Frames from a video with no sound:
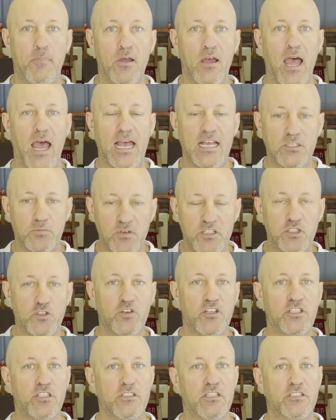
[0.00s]
as we're
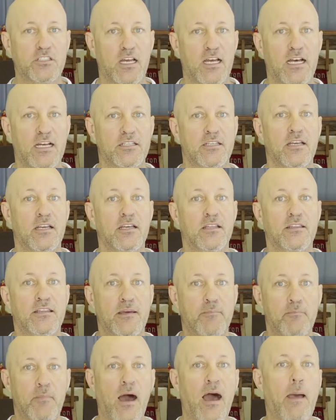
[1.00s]
stretching this arch, there
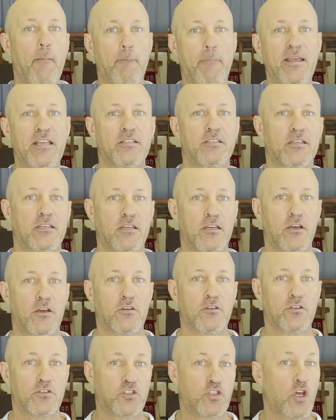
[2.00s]
might be
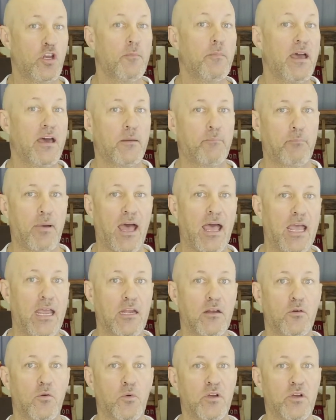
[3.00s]
a certain amount of pain,